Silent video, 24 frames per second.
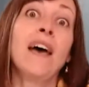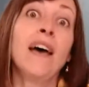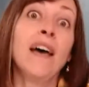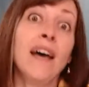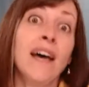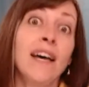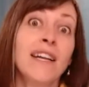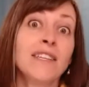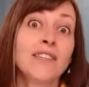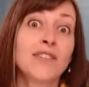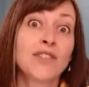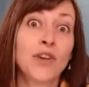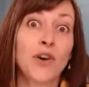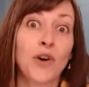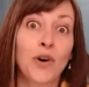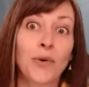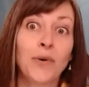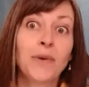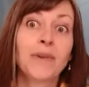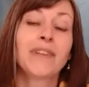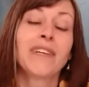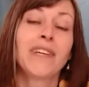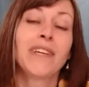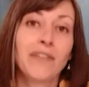And
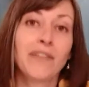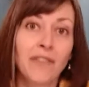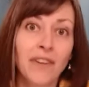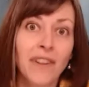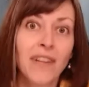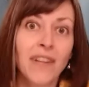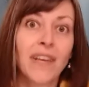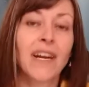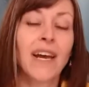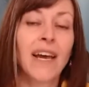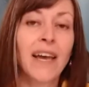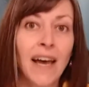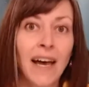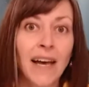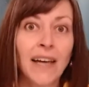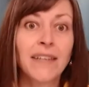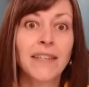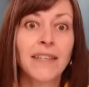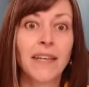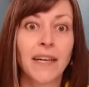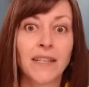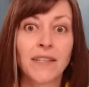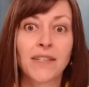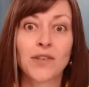so, given that I
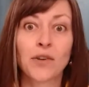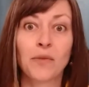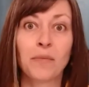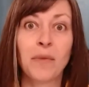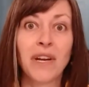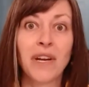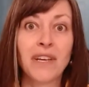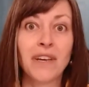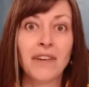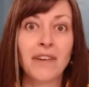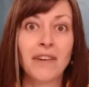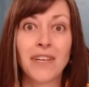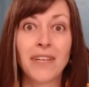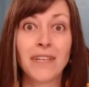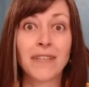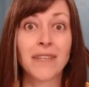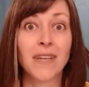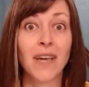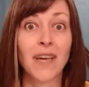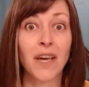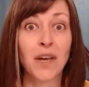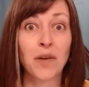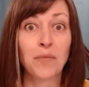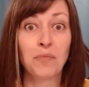had done so many of
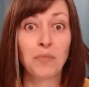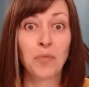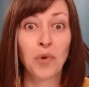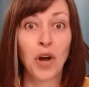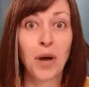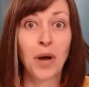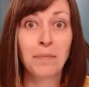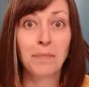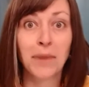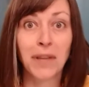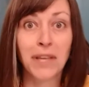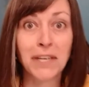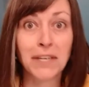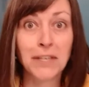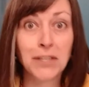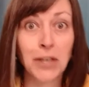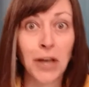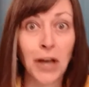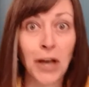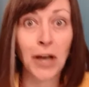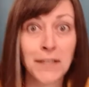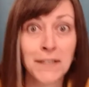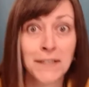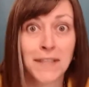these, I promptly
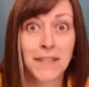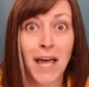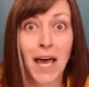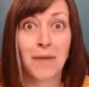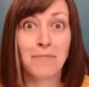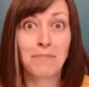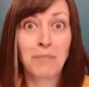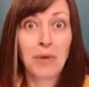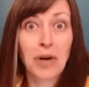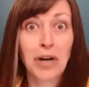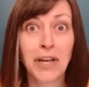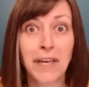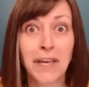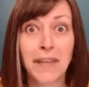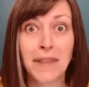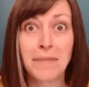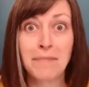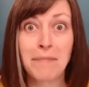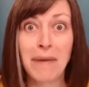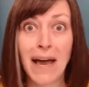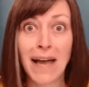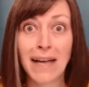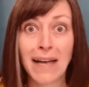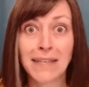tossed that book in the
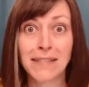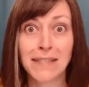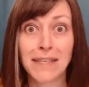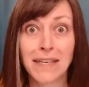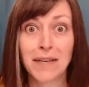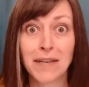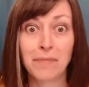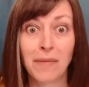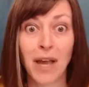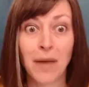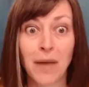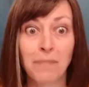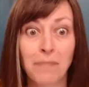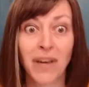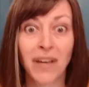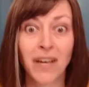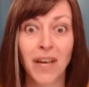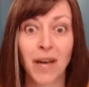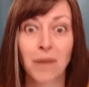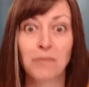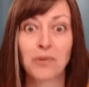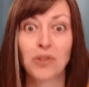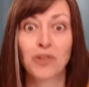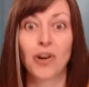back seat of my
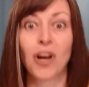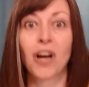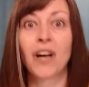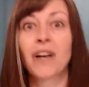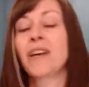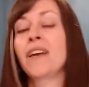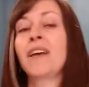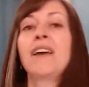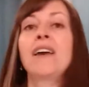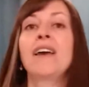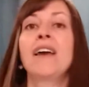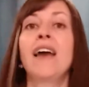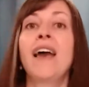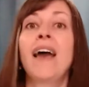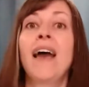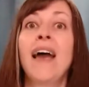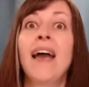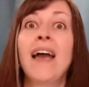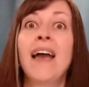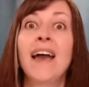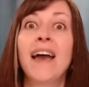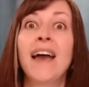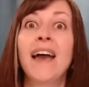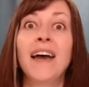pickup truck
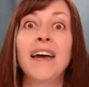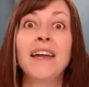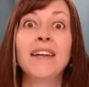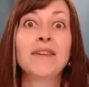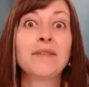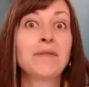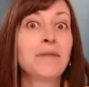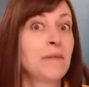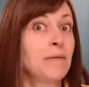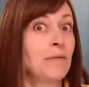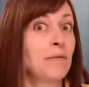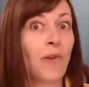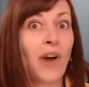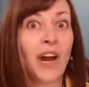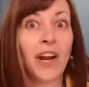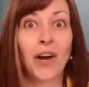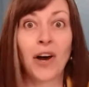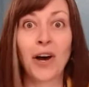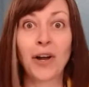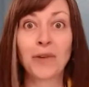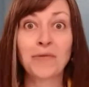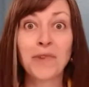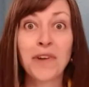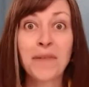and went
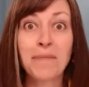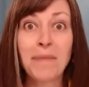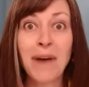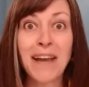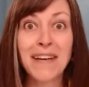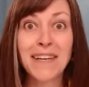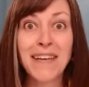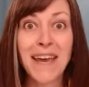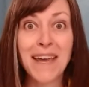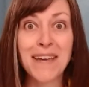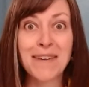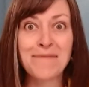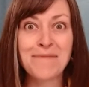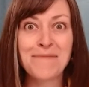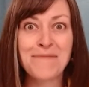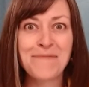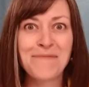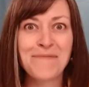on with my day.